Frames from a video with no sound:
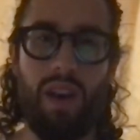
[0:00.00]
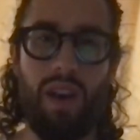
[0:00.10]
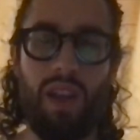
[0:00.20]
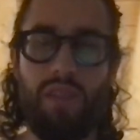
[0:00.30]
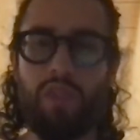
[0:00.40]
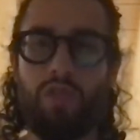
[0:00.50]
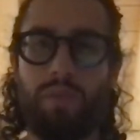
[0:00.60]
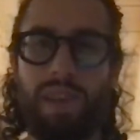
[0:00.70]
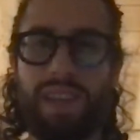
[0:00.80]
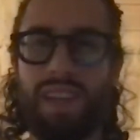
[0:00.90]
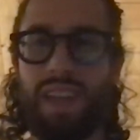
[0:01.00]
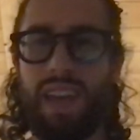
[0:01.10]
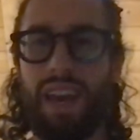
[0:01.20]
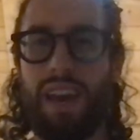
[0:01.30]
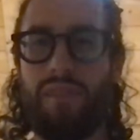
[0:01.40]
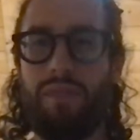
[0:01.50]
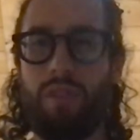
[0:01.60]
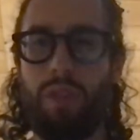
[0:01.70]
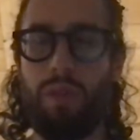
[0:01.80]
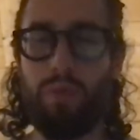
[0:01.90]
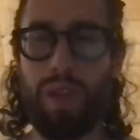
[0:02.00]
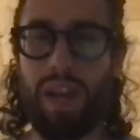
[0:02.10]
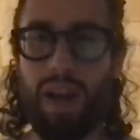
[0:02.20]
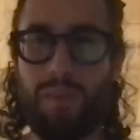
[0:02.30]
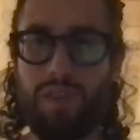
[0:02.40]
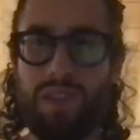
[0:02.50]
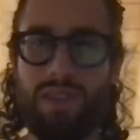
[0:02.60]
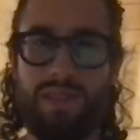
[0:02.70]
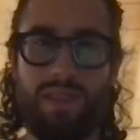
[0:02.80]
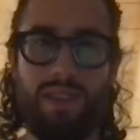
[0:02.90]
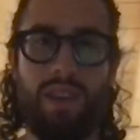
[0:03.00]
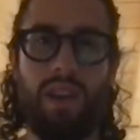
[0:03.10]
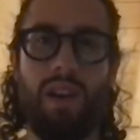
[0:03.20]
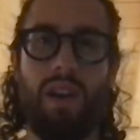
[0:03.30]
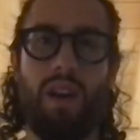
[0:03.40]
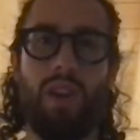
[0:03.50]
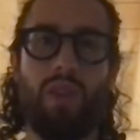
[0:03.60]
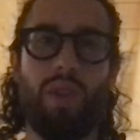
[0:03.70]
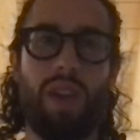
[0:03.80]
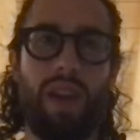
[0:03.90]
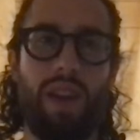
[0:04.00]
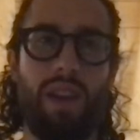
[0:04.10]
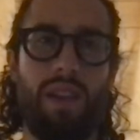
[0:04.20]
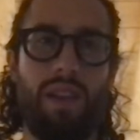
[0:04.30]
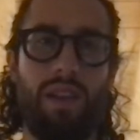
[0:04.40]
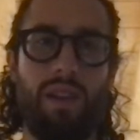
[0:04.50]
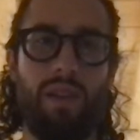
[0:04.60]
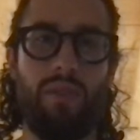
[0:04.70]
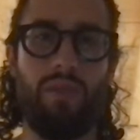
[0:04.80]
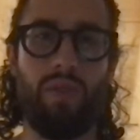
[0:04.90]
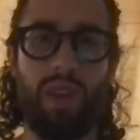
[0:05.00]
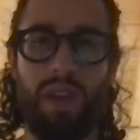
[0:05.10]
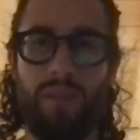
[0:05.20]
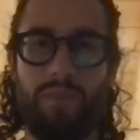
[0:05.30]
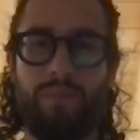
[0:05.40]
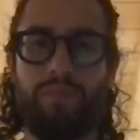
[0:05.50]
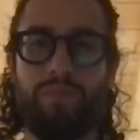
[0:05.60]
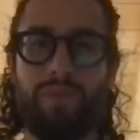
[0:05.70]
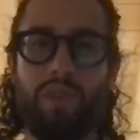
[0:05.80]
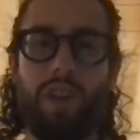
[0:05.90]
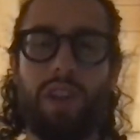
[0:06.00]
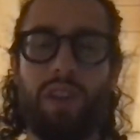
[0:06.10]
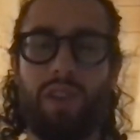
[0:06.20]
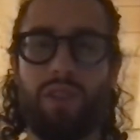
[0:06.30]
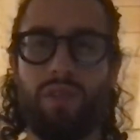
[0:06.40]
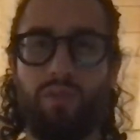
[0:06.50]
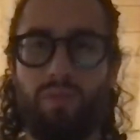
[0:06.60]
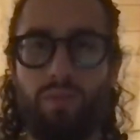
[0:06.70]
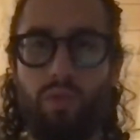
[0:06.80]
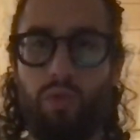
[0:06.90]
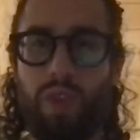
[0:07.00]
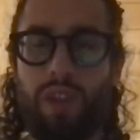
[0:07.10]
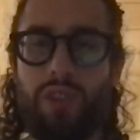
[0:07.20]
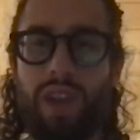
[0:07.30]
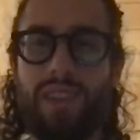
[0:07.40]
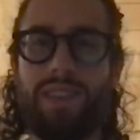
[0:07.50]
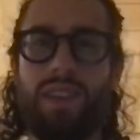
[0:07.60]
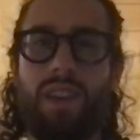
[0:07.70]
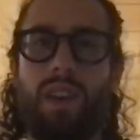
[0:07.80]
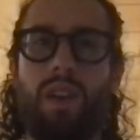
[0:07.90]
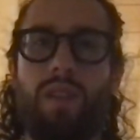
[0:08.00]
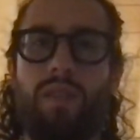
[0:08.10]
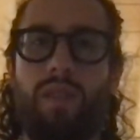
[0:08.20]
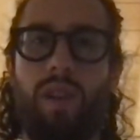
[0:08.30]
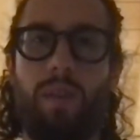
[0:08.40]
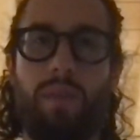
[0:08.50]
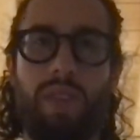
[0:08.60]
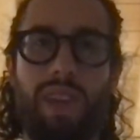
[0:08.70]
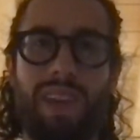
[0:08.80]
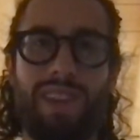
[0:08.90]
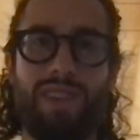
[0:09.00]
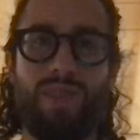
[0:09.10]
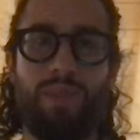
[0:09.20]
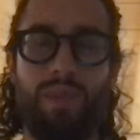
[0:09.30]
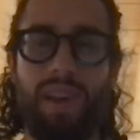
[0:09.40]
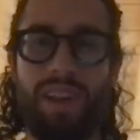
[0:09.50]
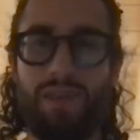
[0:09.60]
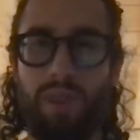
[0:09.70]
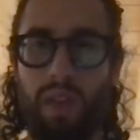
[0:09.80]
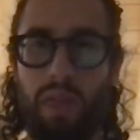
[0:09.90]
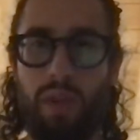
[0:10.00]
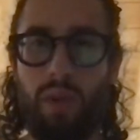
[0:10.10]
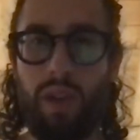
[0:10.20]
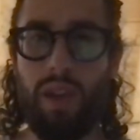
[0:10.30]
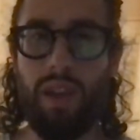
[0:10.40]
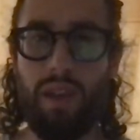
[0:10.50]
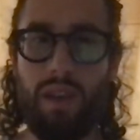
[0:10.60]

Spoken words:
individuals basically have three options. You can try to get some redress from the supervisory authority.